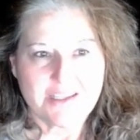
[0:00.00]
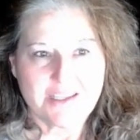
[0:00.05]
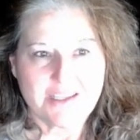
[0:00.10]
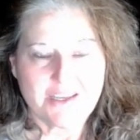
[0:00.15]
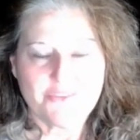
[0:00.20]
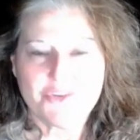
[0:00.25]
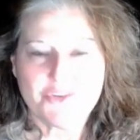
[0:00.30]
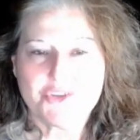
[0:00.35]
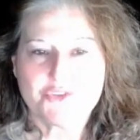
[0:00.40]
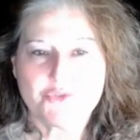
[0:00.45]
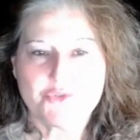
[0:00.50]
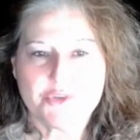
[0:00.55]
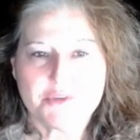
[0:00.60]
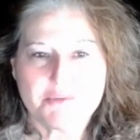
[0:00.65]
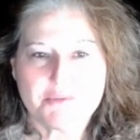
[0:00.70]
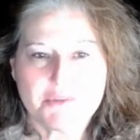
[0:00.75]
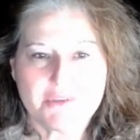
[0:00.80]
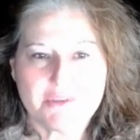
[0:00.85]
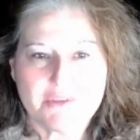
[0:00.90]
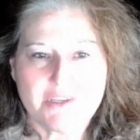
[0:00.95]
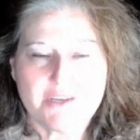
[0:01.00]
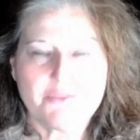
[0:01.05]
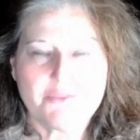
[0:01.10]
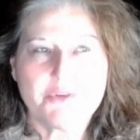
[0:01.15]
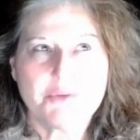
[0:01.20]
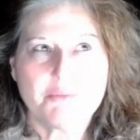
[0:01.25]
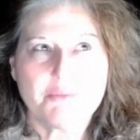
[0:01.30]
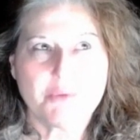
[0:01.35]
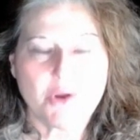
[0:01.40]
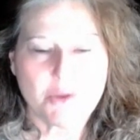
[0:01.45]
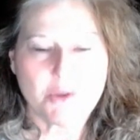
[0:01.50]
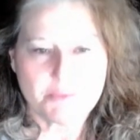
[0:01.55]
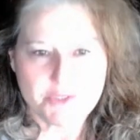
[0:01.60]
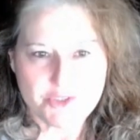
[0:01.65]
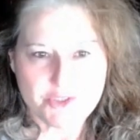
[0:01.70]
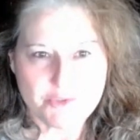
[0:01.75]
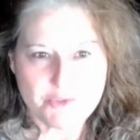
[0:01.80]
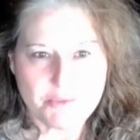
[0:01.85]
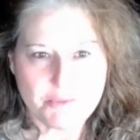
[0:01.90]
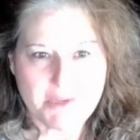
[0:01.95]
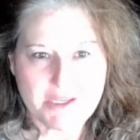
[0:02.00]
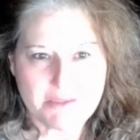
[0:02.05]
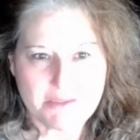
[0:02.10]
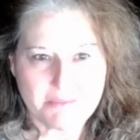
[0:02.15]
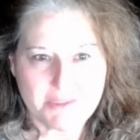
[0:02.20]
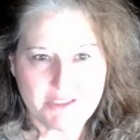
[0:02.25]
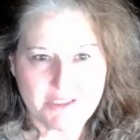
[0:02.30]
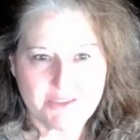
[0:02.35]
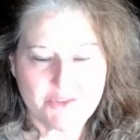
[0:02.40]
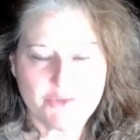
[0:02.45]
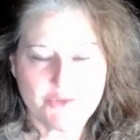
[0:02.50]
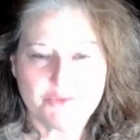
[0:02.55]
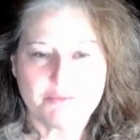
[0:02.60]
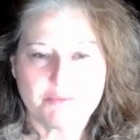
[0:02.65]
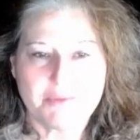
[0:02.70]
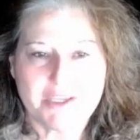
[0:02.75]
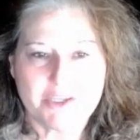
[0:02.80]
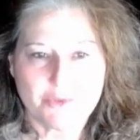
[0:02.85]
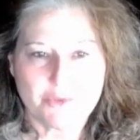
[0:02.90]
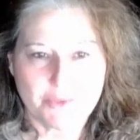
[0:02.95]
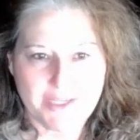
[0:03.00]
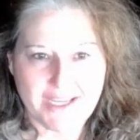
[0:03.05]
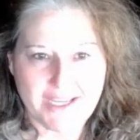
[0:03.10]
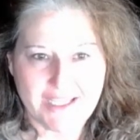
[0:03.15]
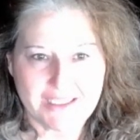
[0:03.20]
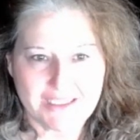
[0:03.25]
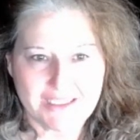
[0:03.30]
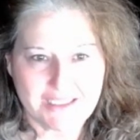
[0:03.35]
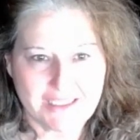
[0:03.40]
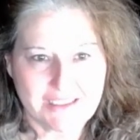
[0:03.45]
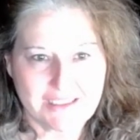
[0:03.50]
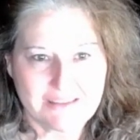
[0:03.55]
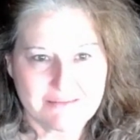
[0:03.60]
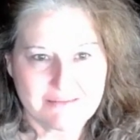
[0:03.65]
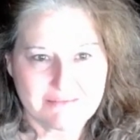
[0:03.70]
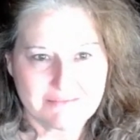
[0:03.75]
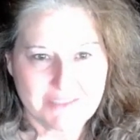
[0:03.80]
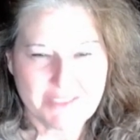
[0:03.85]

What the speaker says: Every dream, every promise you made me, you've made a reality.